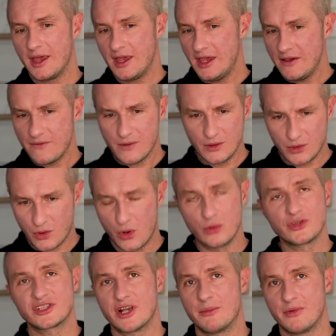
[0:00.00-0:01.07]
If you will
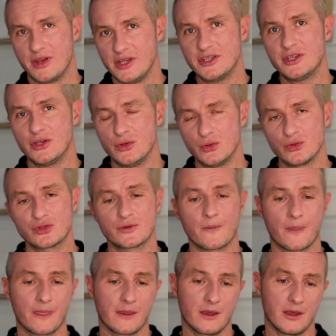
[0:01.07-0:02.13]
code some ECUs,
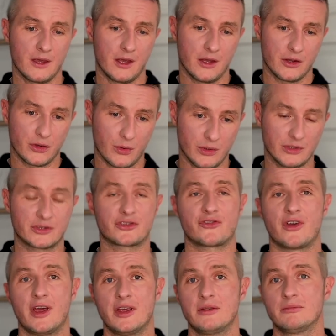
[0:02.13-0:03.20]
you will
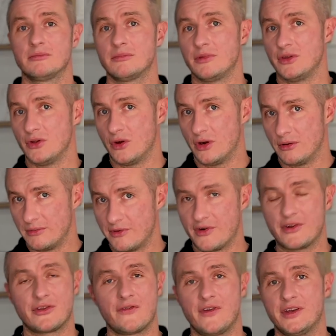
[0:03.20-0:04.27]
try your
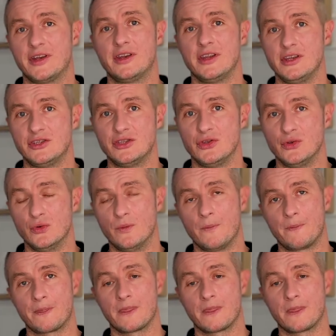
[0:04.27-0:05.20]
retrofitted ECU,